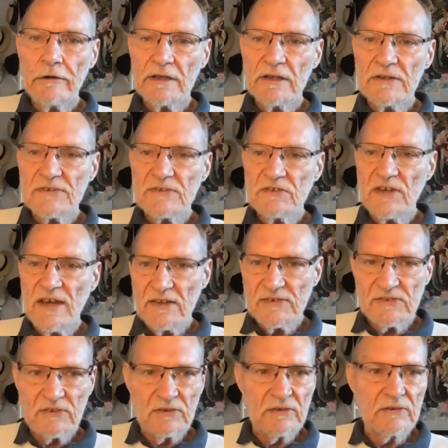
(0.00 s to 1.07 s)
is
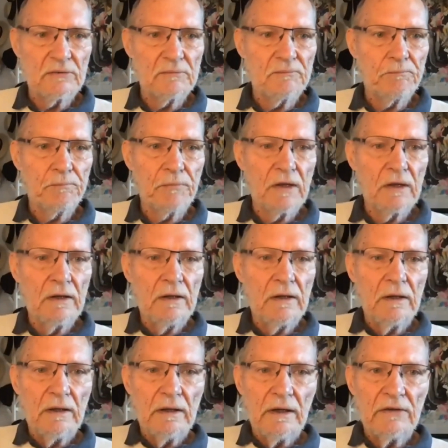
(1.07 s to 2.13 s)
tested.
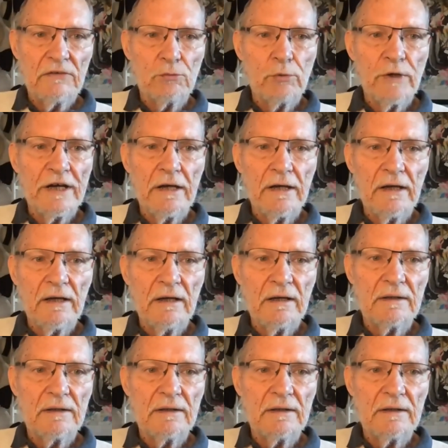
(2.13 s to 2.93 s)
It's where